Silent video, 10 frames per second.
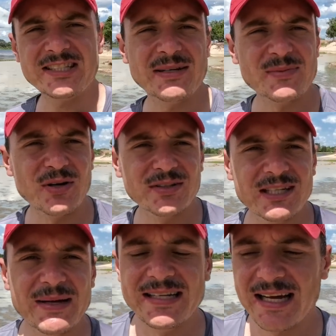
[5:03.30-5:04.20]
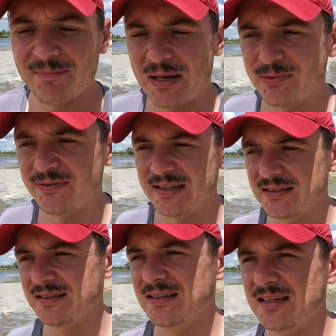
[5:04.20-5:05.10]
just seems a bit odd to me that people think
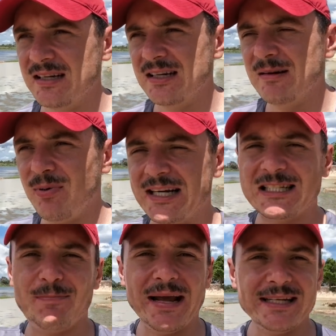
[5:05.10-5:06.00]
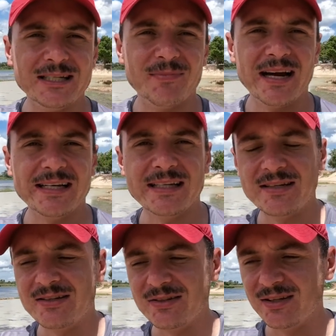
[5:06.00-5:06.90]
by spending
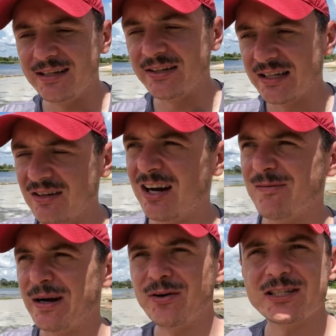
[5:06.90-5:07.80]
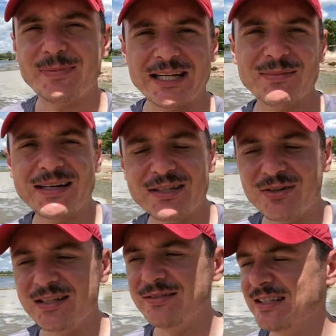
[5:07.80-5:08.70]
money, you're living your life. By not spending money, you're
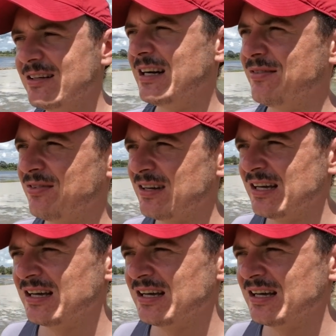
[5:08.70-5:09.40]
not living your life.